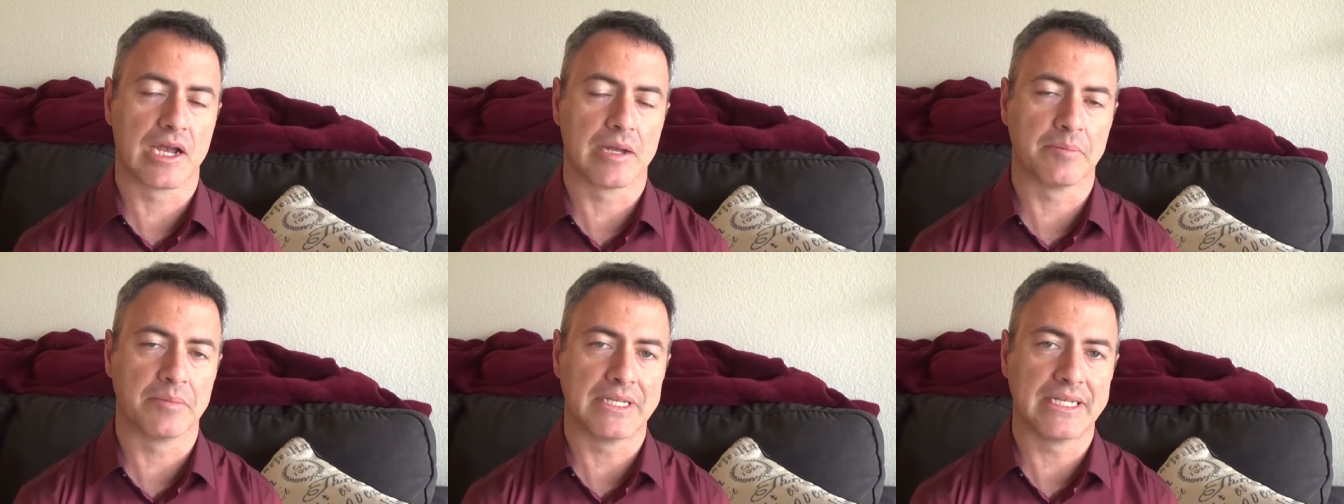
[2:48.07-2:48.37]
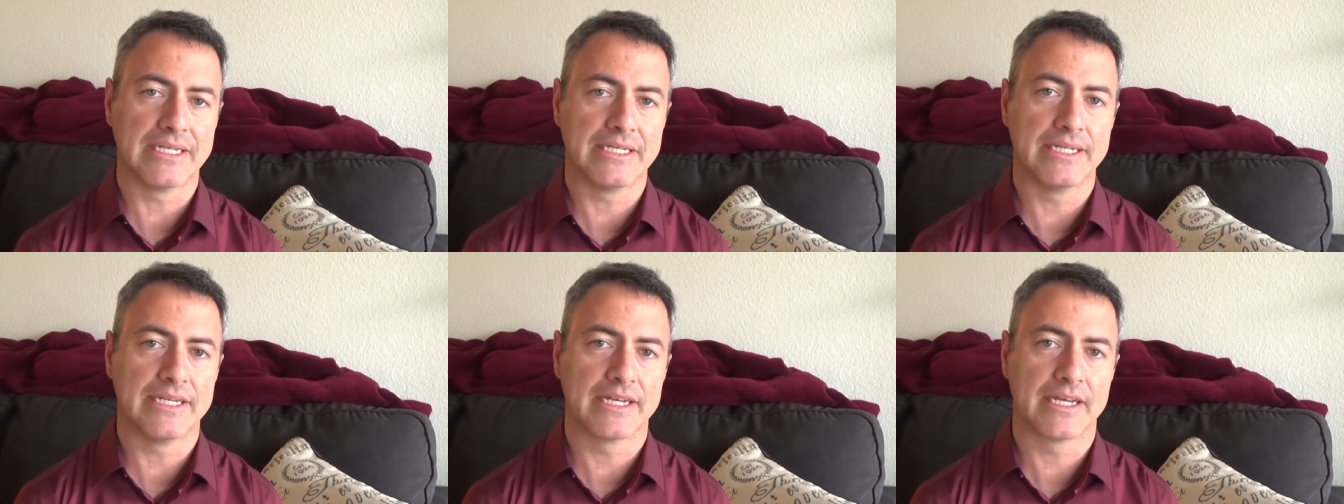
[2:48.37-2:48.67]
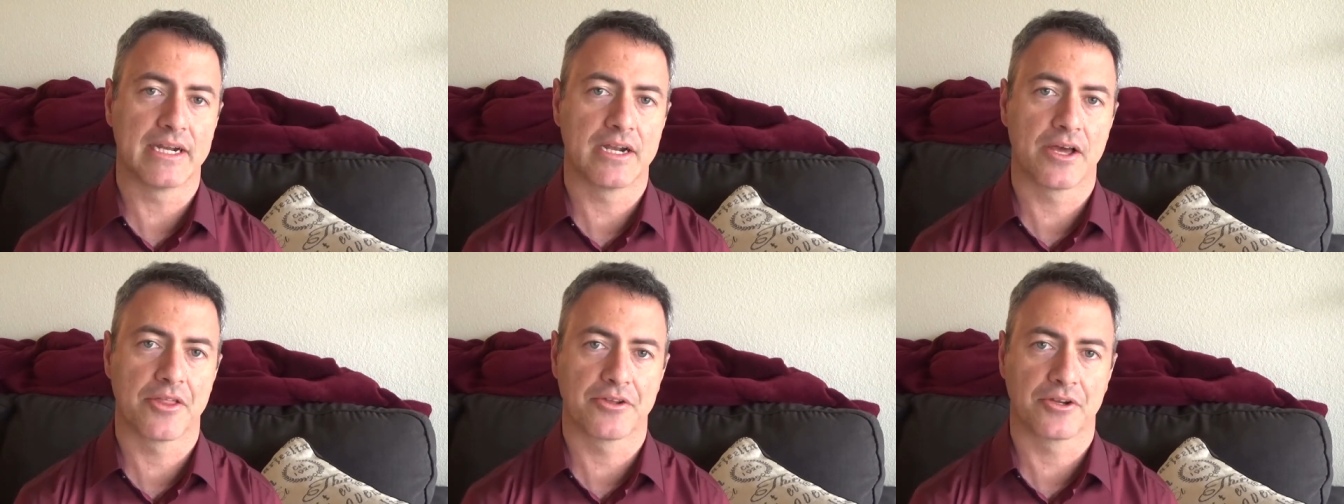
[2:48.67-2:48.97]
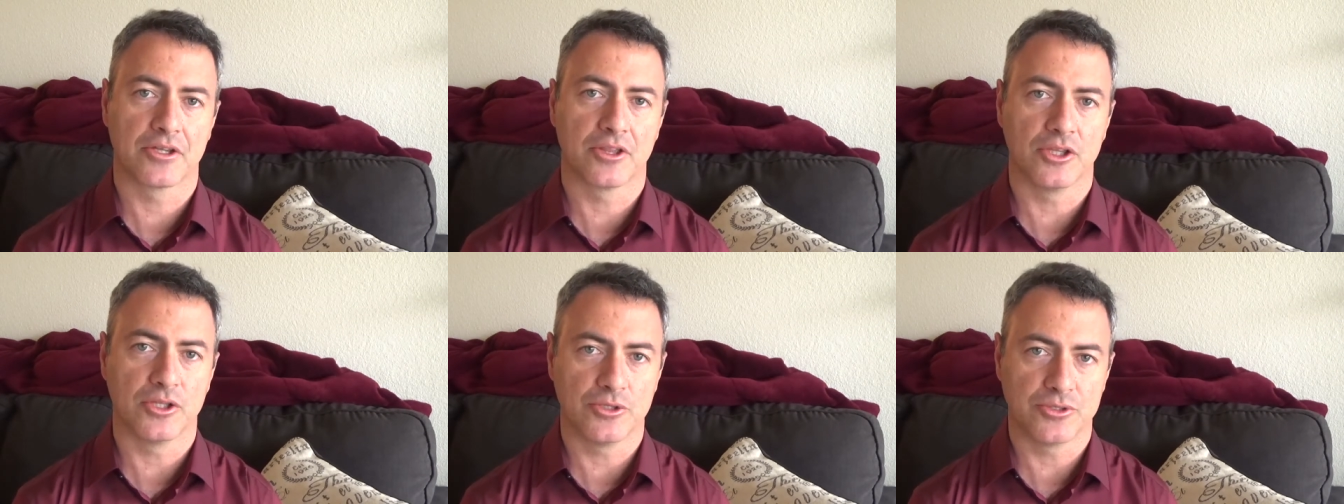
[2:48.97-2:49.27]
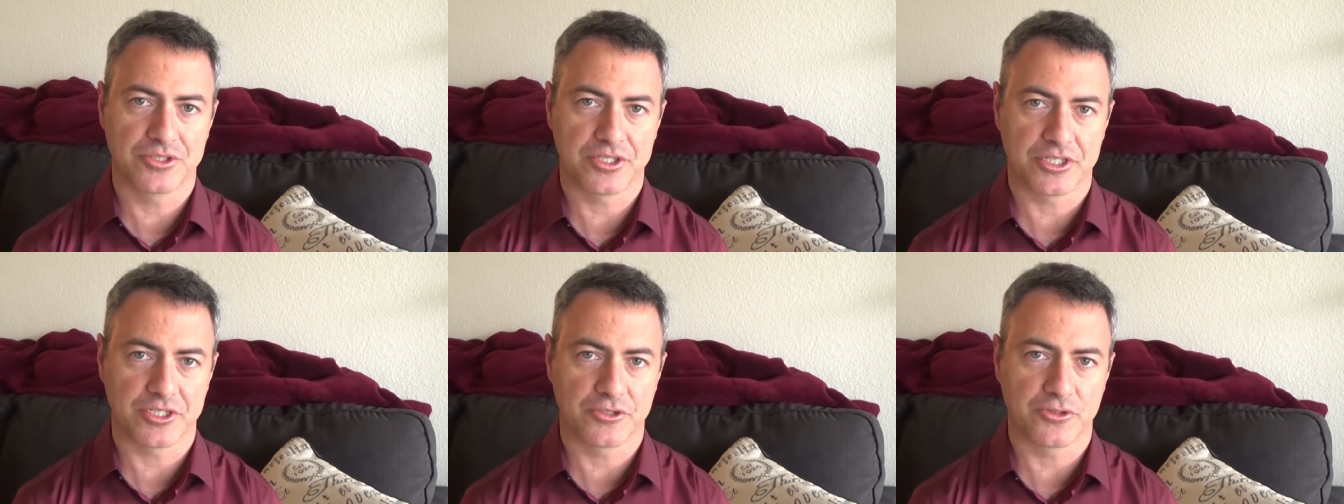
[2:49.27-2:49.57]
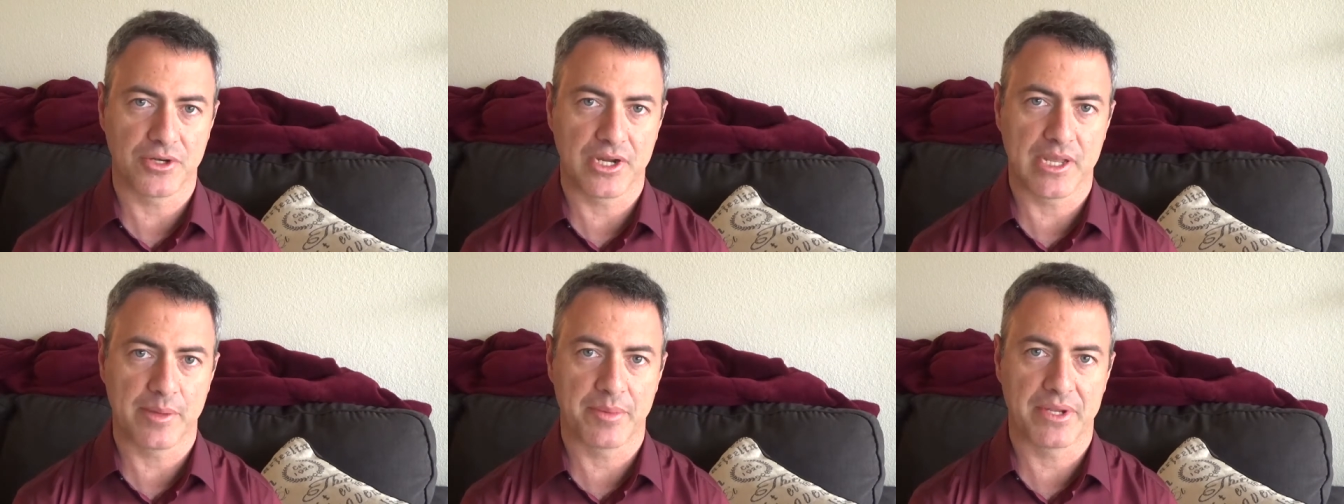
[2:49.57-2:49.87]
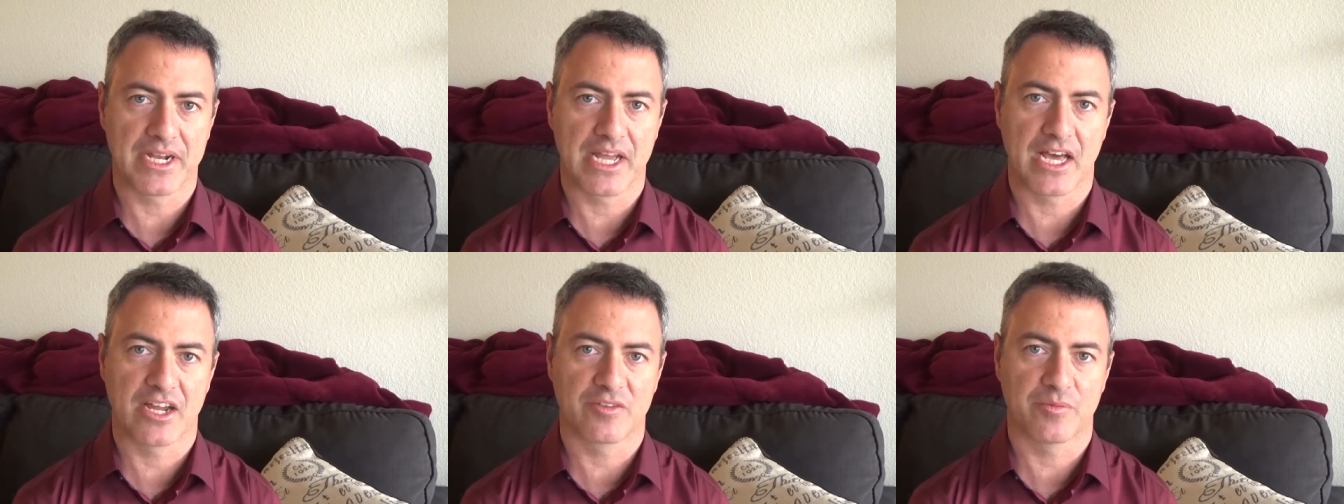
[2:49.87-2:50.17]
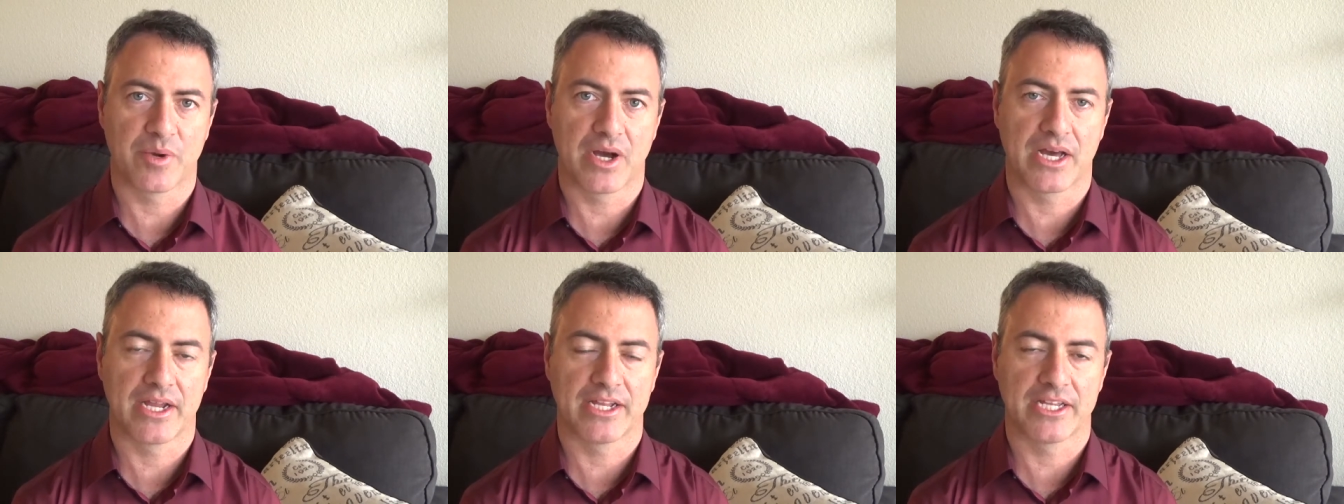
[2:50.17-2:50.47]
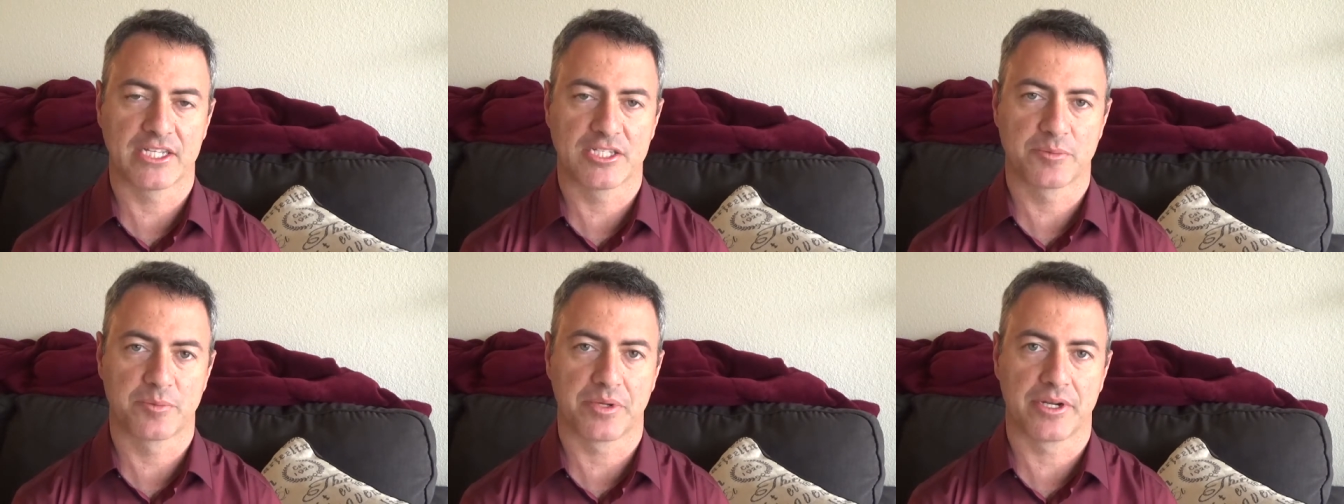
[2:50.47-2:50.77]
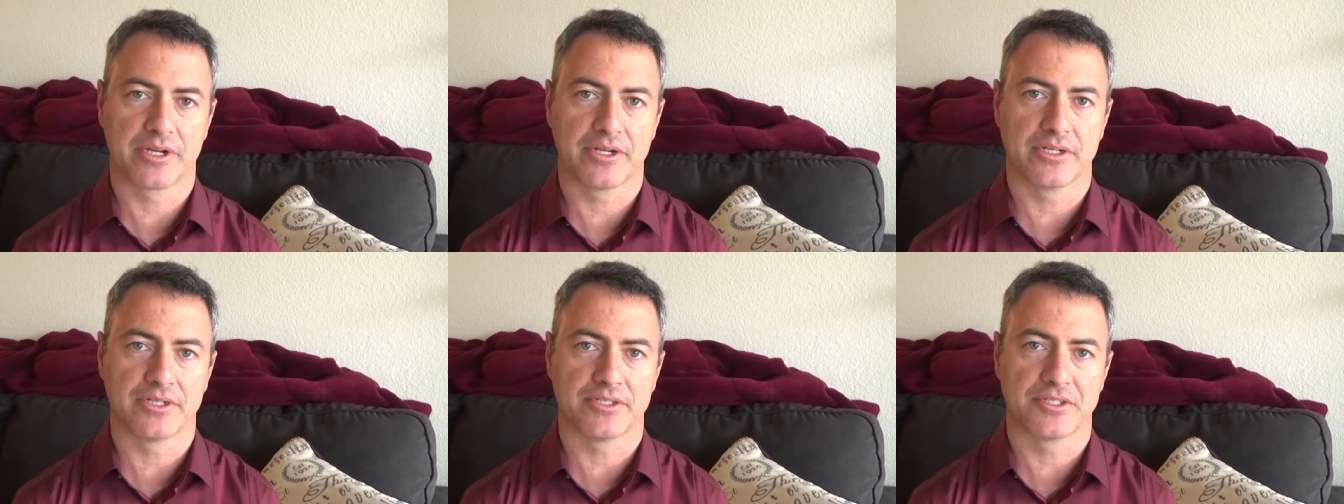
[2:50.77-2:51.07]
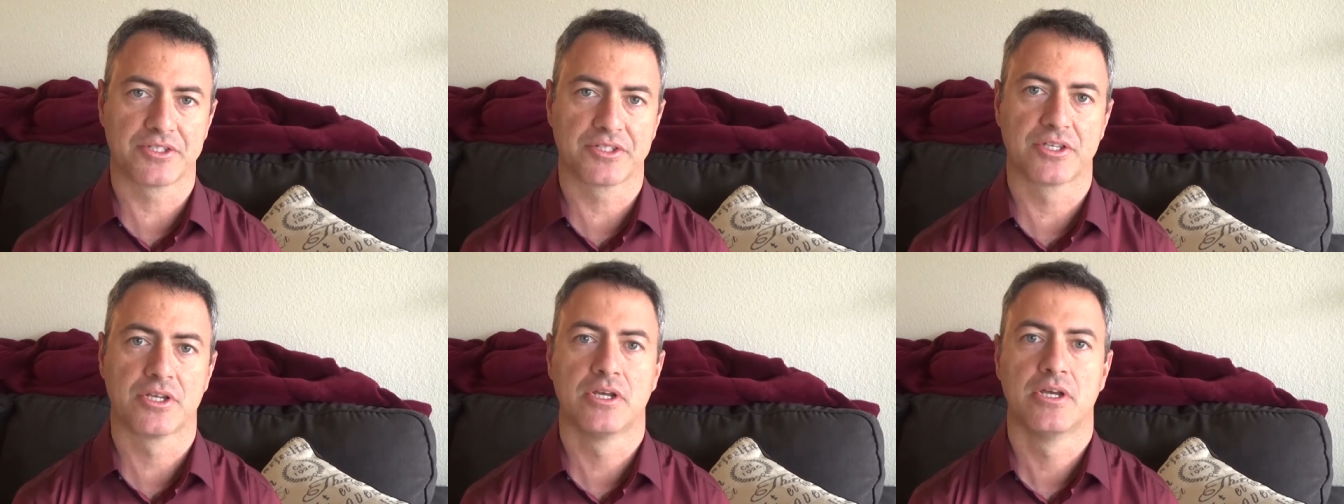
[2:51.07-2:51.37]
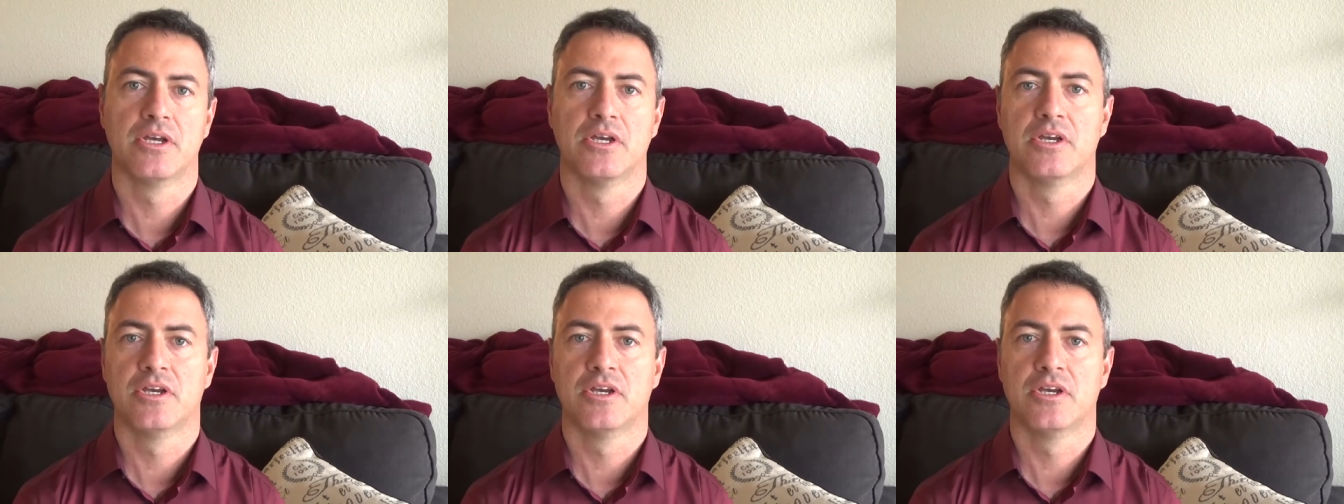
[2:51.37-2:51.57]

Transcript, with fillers: I'm leading another lucid dream and out of body experience